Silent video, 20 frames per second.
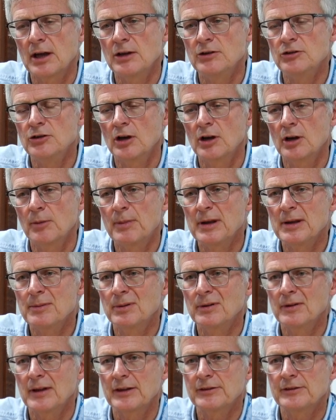In younger
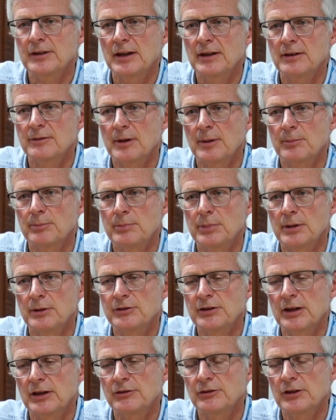people that, ten, that
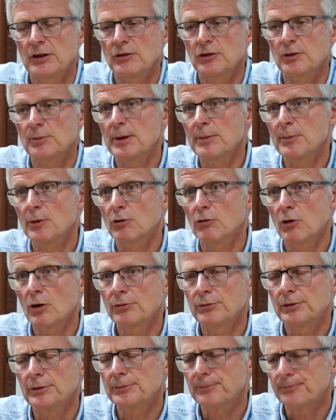blood test tends to be more
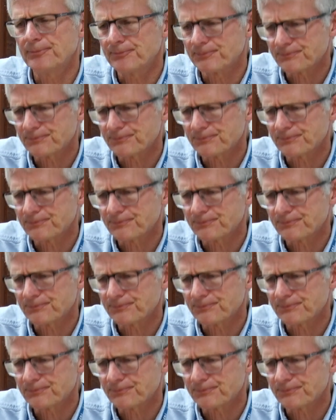often.